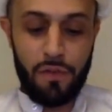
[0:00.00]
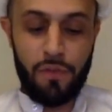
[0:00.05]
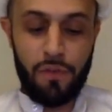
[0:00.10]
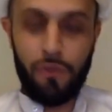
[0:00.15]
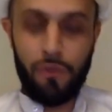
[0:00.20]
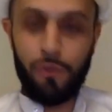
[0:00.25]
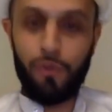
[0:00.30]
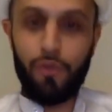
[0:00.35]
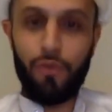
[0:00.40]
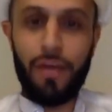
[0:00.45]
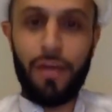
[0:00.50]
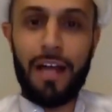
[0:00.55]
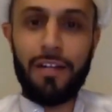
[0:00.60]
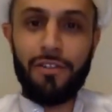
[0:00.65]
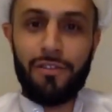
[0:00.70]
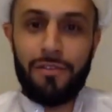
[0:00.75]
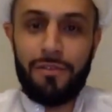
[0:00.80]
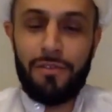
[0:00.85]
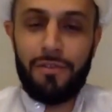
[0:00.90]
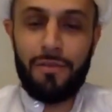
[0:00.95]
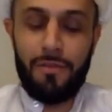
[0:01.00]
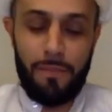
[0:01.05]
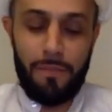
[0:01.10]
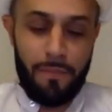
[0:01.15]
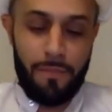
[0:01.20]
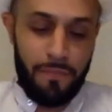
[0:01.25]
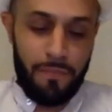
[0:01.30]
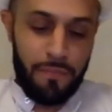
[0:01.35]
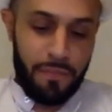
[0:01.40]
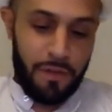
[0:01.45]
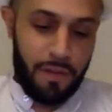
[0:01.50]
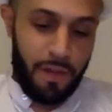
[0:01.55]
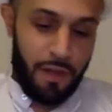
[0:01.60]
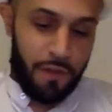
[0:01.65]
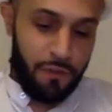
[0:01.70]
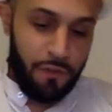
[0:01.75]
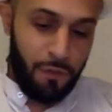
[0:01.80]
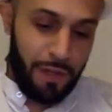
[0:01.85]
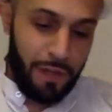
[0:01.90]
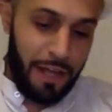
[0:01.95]
so do not,
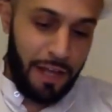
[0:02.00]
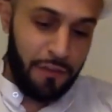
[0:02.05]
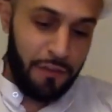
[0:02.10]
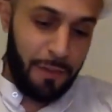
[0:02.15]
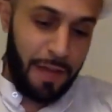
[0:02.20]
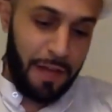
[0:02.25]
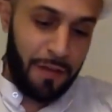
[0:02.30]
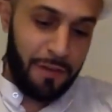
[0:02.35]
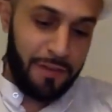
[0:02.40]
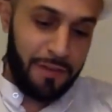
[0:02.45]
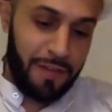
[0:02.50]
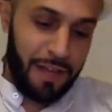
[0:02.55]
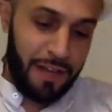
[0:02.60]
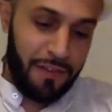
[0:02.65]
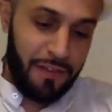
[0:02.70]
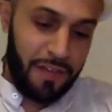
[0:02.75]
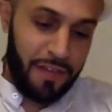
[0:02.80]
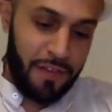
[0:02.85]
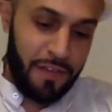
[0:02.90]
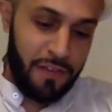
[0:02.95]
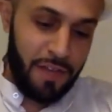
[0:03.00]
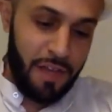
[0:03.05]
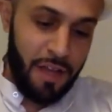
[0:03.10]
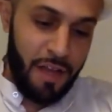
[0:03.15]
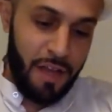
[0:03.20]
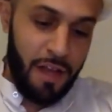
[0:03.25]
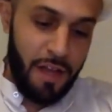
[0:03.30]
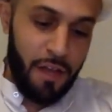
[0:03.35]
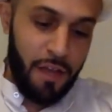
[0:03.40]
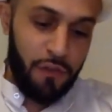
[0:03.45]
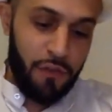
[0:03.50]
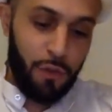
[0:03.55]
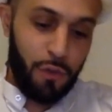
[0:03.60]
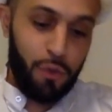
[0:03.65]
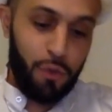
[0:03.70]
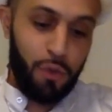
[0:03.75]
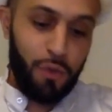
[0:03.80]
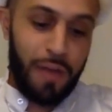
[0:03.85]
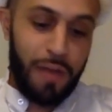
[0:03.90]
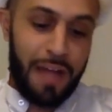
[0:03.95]
so Allah subhanahu wa ta'ala says, so
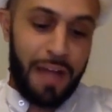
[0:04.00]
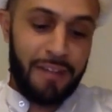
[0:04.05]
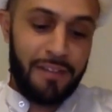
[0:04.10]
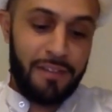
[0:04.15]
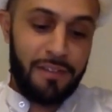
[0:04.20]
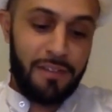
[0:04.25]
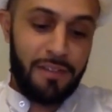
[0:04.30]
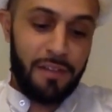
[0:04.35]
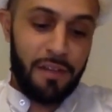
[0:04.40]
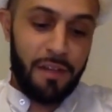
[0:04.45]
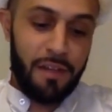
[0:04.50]
do not